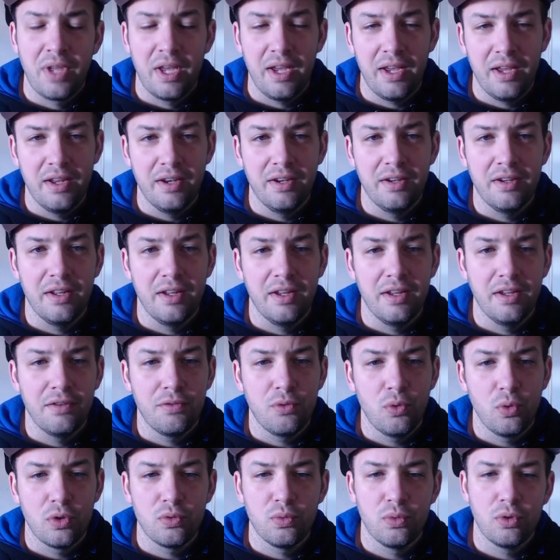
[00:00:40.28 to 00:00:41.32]
And uh,
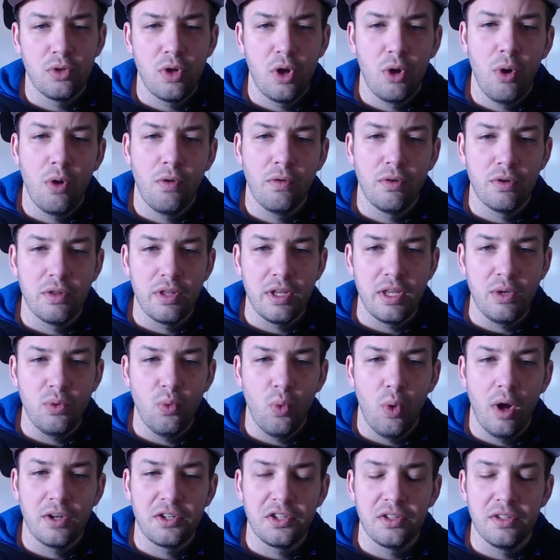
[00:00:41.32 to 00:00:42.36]
of course, we'll go over the
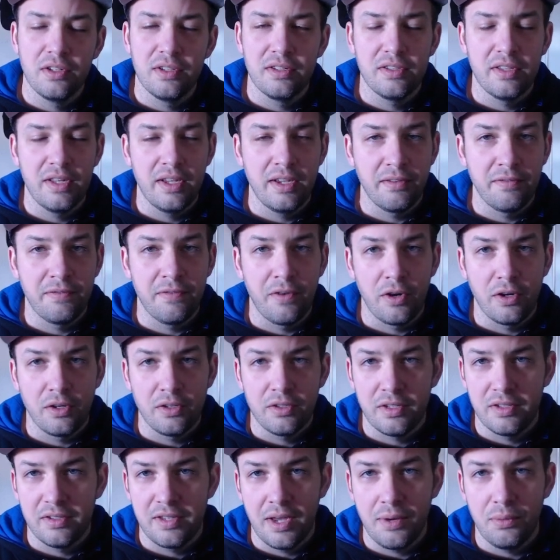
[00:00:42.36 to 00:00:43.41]
watch list thing
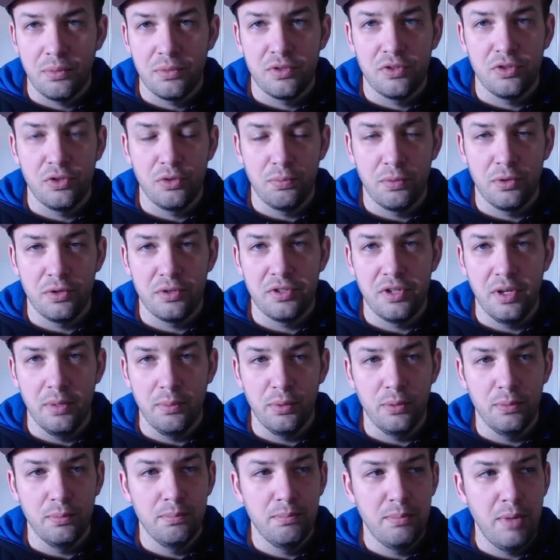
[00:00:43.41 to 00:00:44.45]
first because that one's super
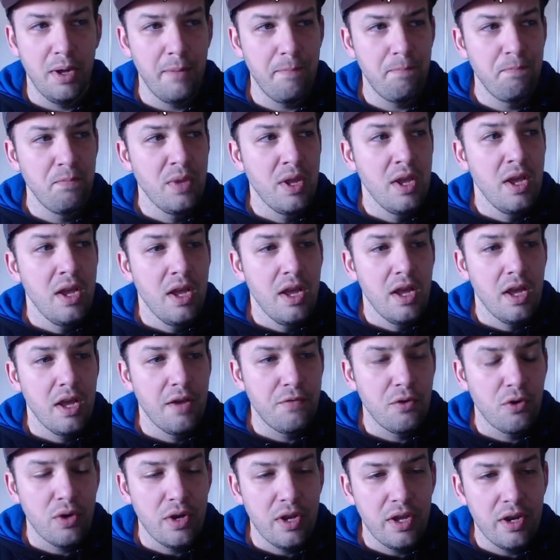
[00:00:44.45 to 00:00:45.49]
simple. But
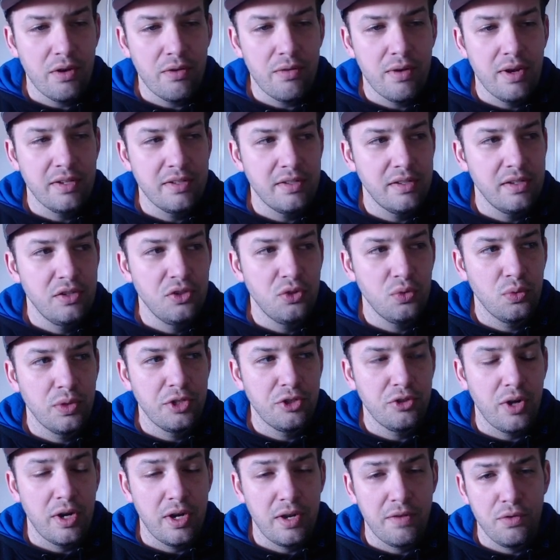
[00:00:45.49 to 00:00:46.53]
if you're interested in
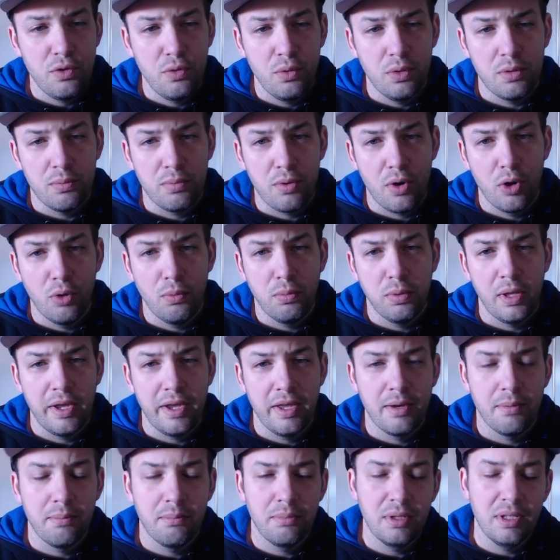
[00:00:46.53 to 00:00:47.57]
joining TradingView with a pro
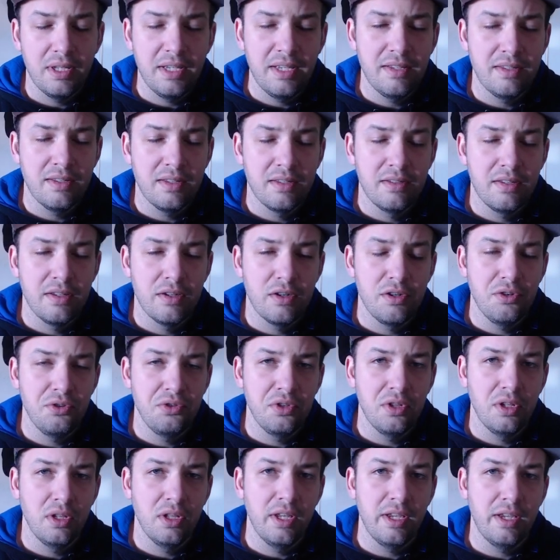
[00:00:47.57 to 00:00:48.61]
plan, please consider
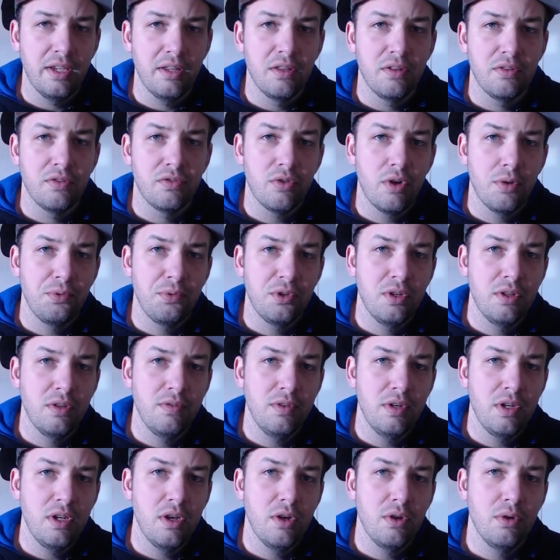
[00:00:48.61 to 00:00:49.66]
using the link in the description of the
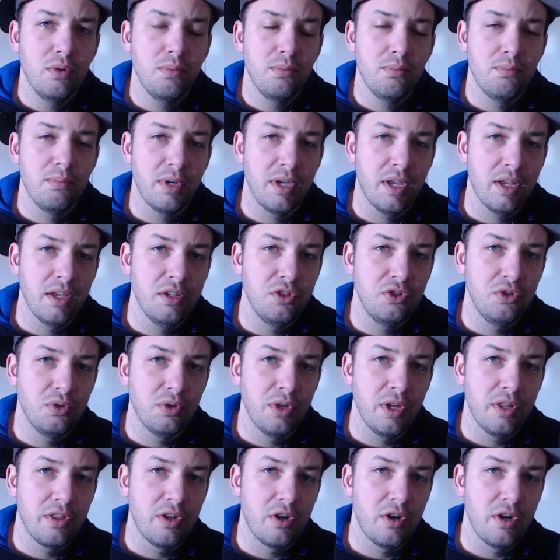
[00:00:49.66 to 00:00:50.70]
video because
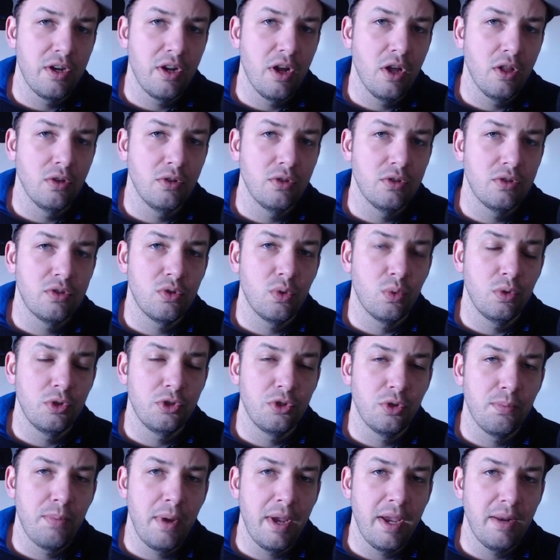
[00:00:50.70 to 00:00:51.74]
you'll get thirty dollars
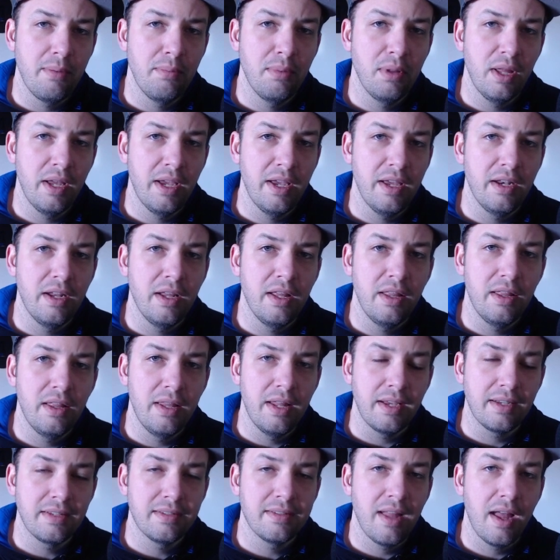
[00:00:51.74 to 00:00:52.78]
towards your paid plan
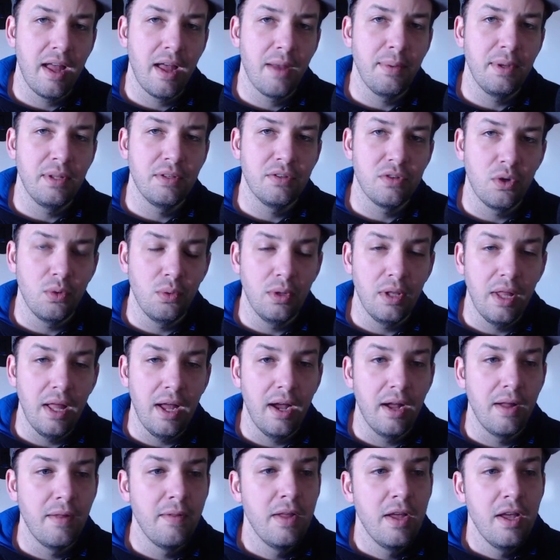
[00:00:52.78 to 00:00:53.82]
next time, and so will
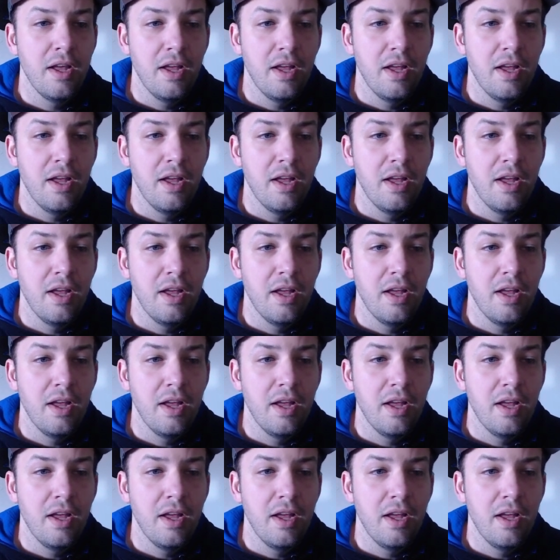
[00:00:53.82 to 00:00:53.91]
I.